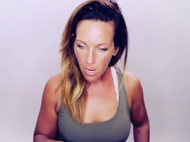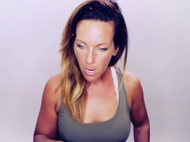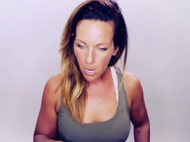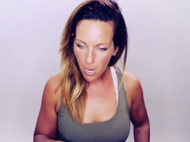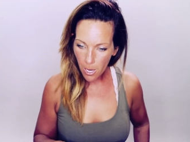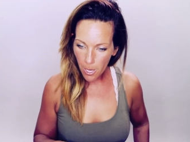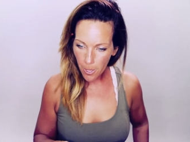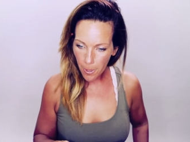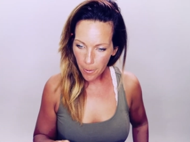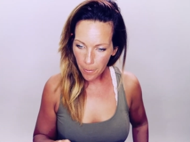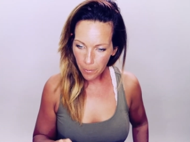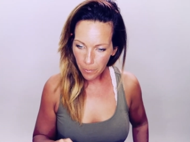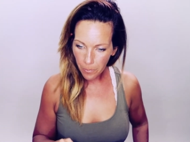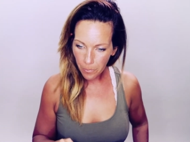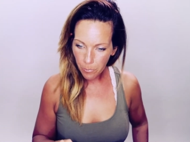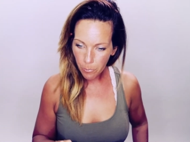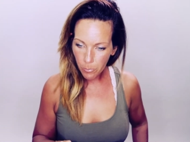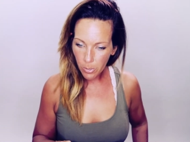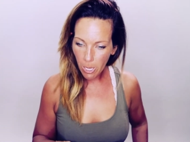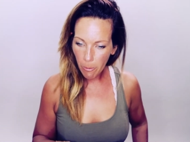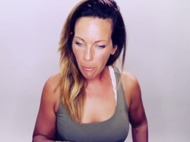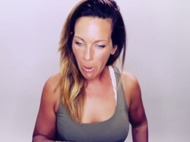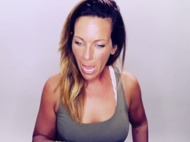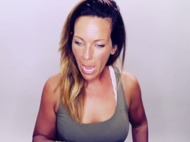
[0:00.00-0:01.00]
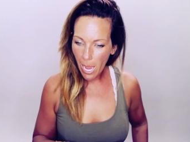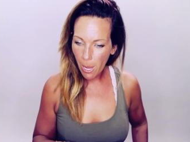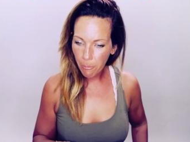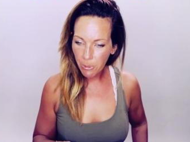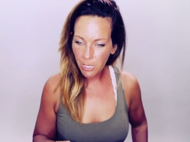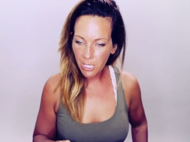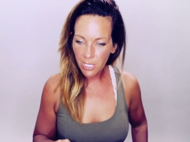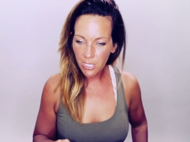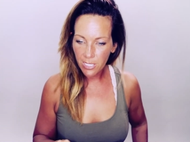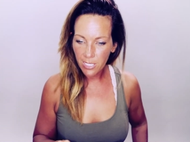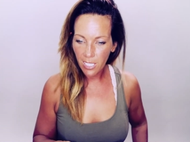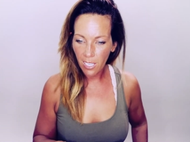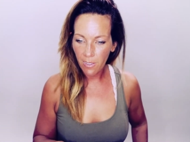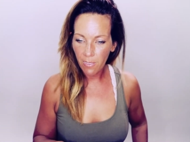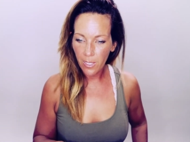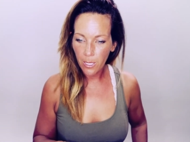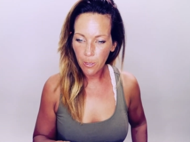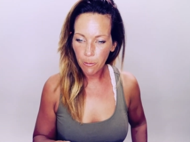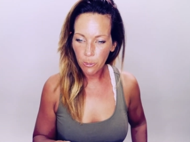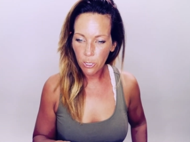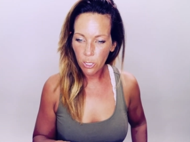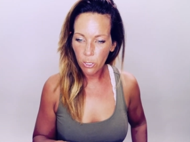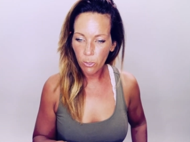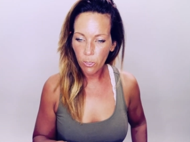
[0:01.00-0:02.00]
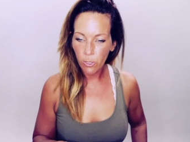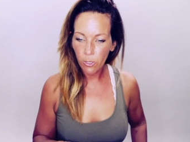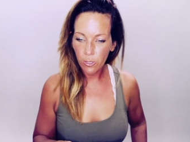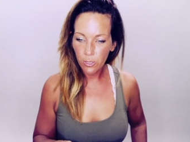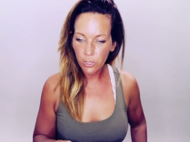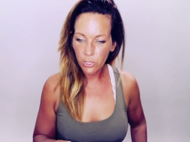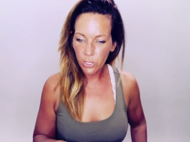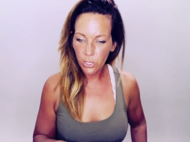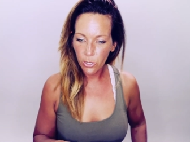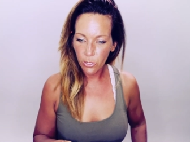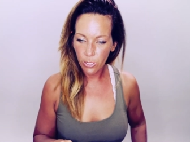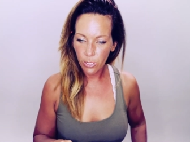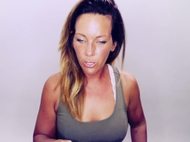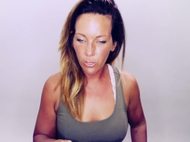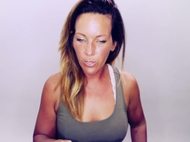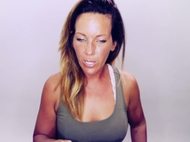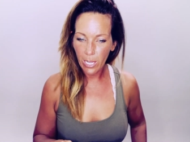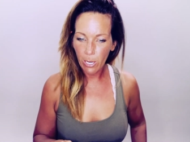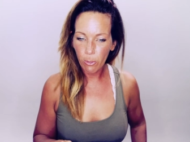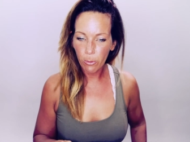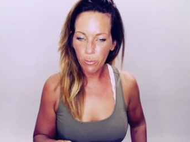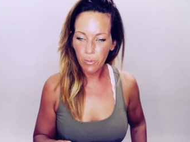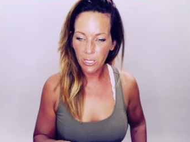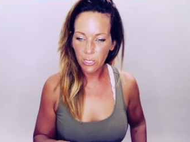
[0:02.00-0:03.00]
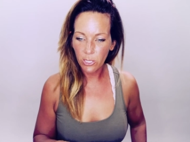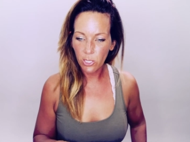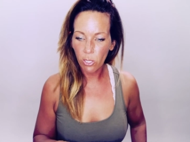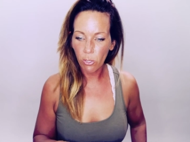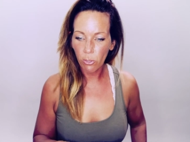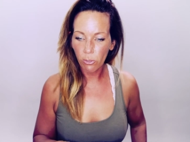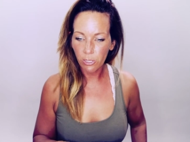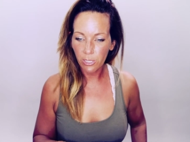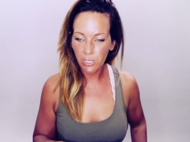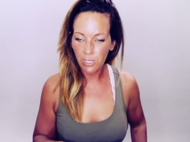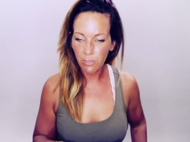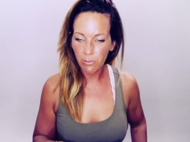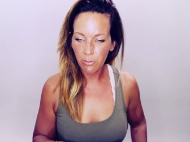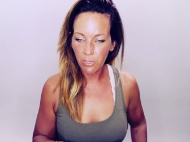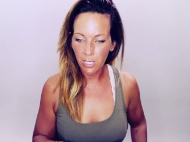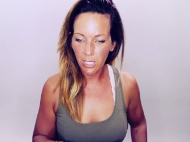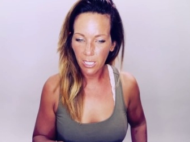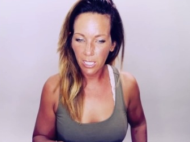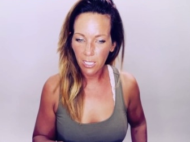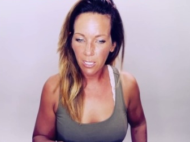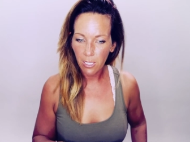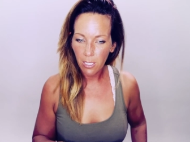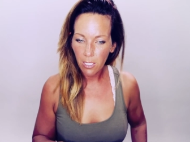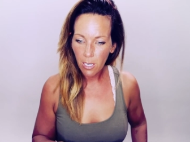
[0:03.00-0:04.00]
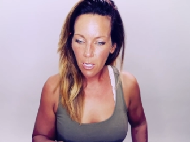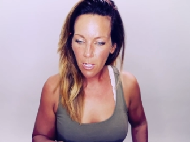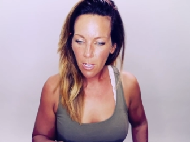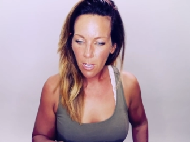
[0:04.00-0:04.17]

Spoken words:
But I'm happy to send them to you. That would be totally funny.